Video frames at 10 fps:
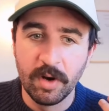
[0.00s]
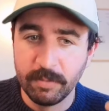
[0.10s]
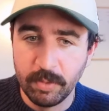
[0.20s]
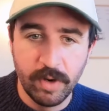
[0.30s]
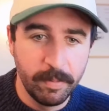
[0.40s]

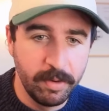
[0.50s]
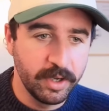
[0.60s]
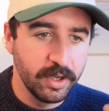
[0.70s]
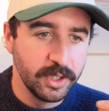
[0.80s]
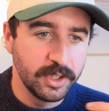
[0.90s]
Lovable,
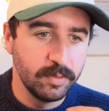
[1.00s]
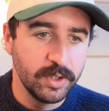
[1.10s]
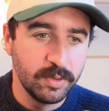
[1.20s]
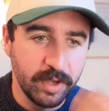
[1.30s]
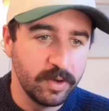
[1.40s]
Replit, Cursor,
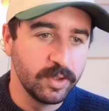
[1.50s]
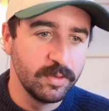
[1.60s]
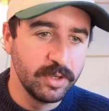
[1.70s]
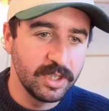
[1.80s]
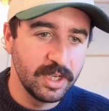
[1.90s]
which we'll get
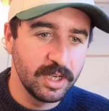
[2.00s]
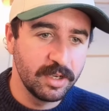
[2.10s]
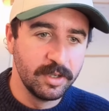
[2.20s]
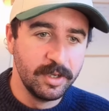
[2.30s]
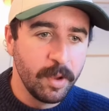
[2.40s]
onto in a second.